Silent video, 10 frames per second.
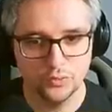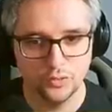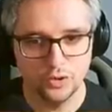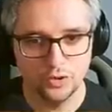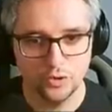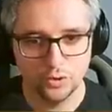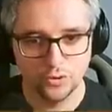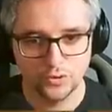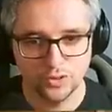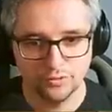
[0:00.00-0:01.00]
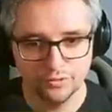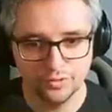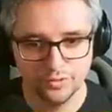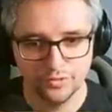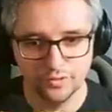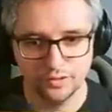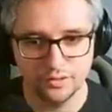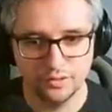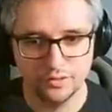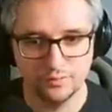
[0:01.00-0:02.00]
to unlock stuff.
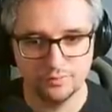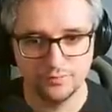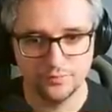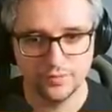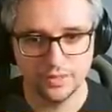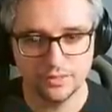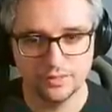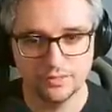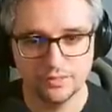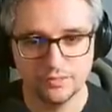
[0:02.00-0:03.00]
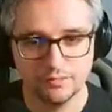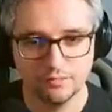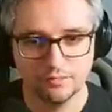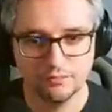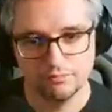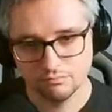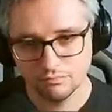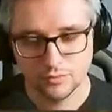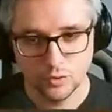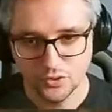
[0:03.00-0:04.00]
Uh, like
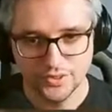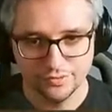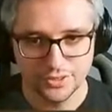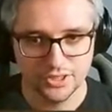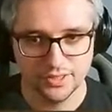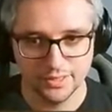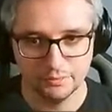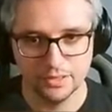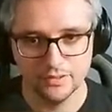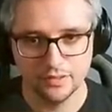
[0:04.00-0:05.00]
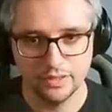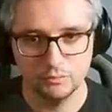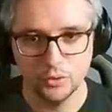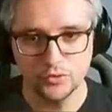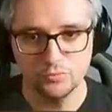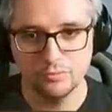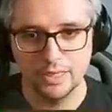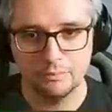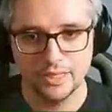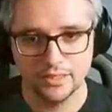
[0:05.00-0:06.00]
cost efficiently basically most of
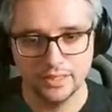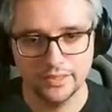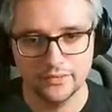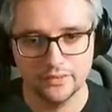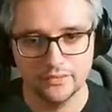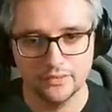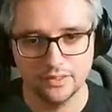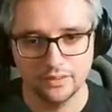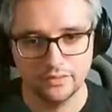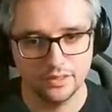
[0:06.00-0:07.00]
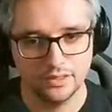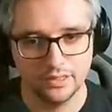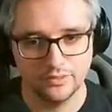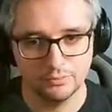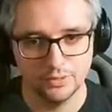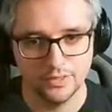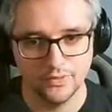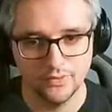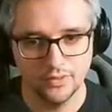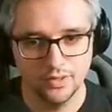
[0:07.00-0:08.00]
my Black Lion sets i think i
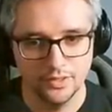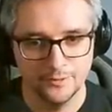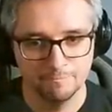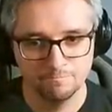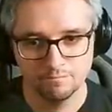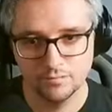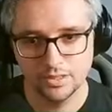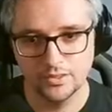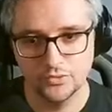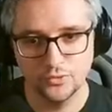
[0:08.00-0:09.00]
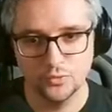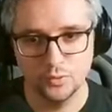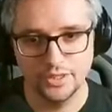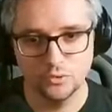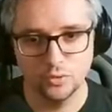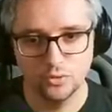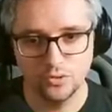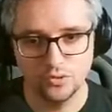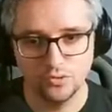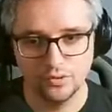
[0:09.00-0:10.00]
spent 10 to 20
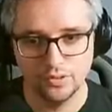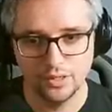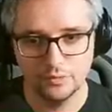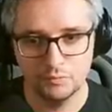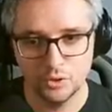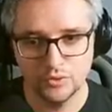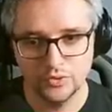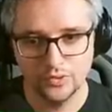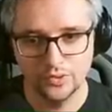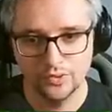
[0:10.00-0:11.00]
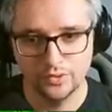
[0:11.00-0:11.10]
gold on at most.